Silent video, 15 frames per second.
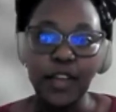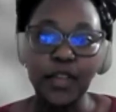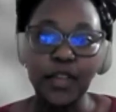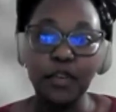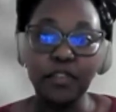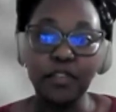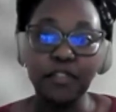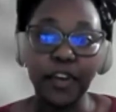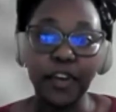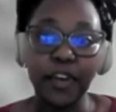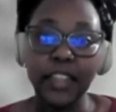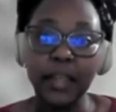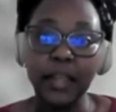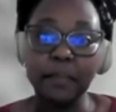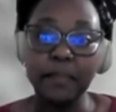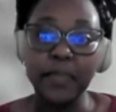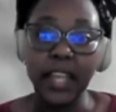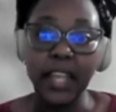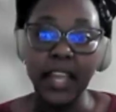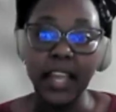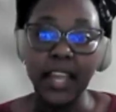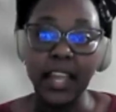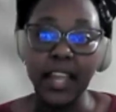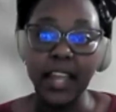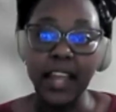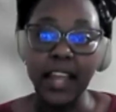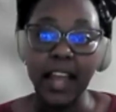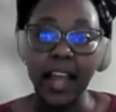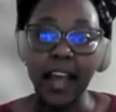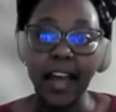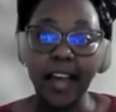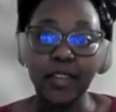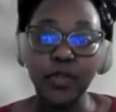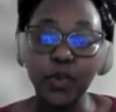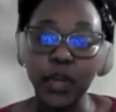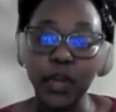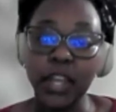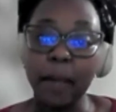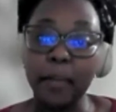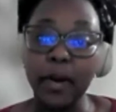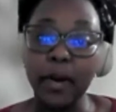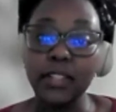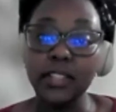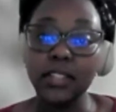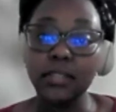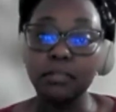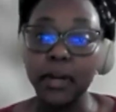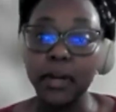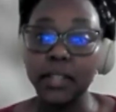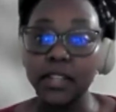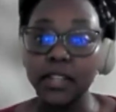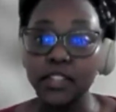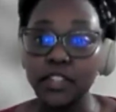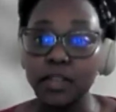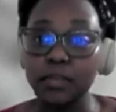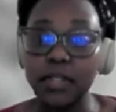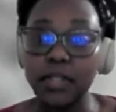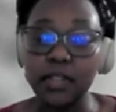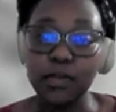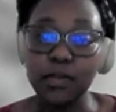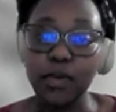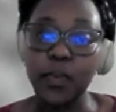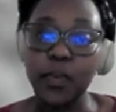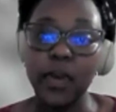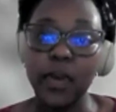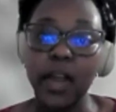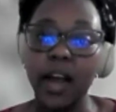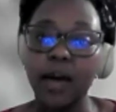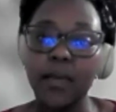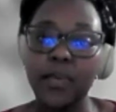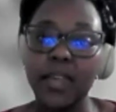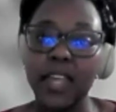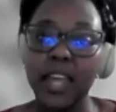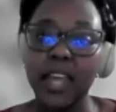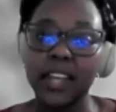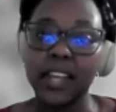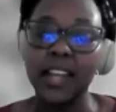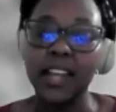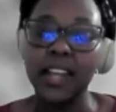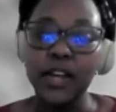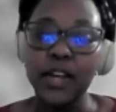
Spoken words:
You've heard them. They had talking about partnerships. There's no way how we can